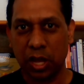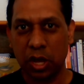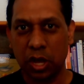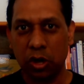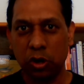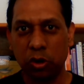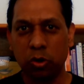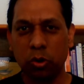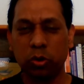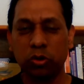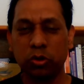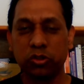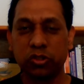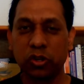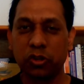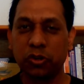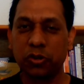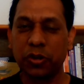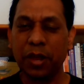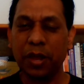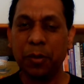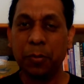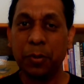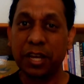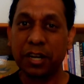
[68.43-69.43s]
Cool, so today
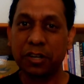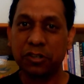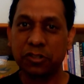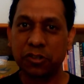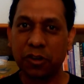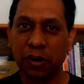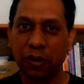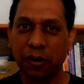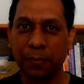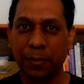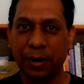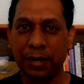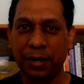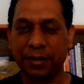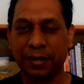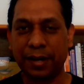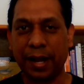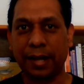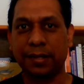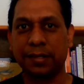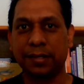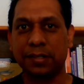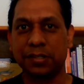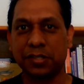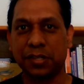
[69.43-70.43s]
we're going to talk about
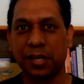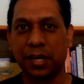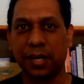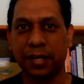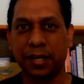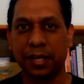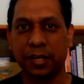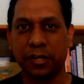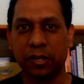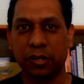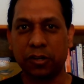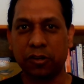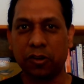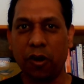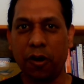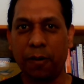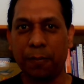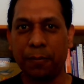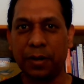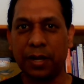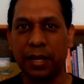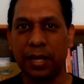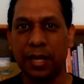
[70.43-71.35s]
WritersCareer.com.